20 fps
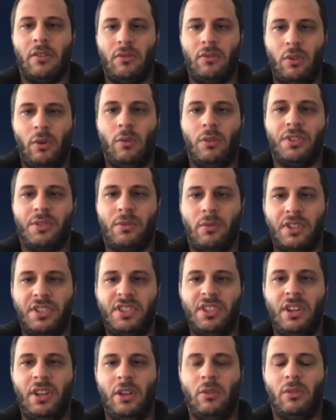those who are
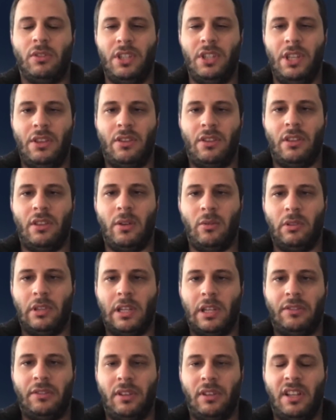sitting on ETH and they
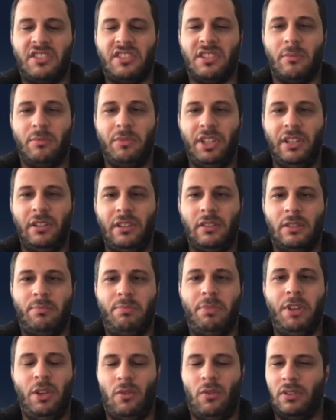would like to get some
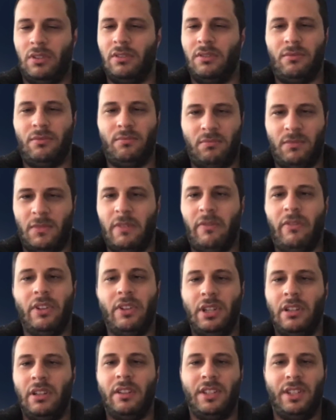yield beyond the
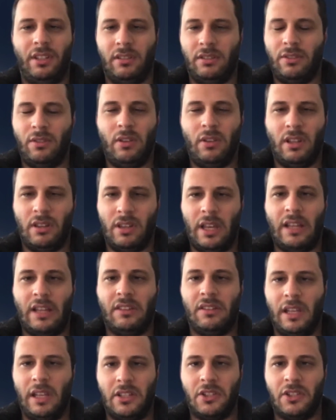vanilla yield you can
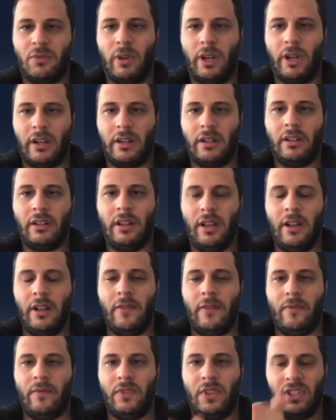get elsewhere,
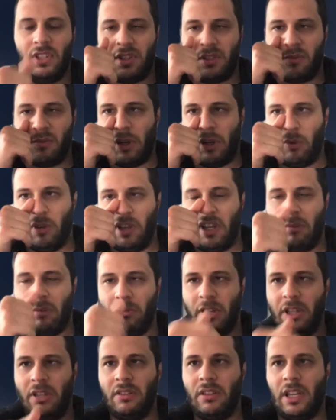this is where we
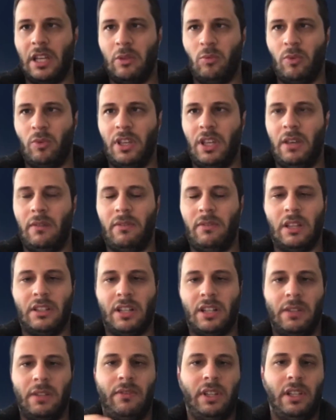come in and we give that kind of